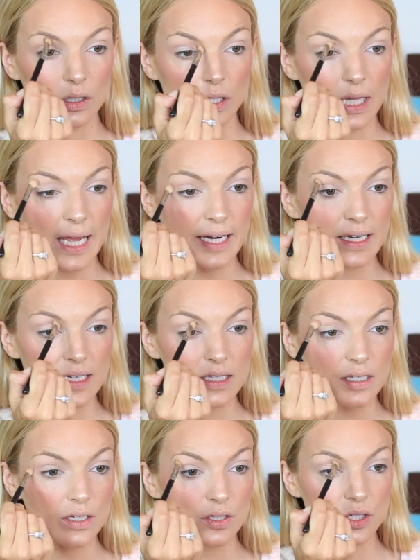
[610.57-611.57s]

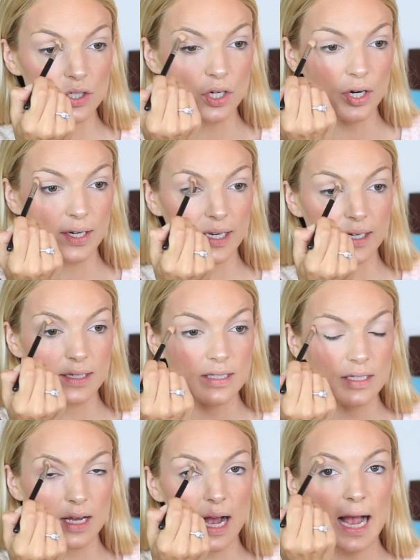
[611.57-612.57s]
lightest to darkest.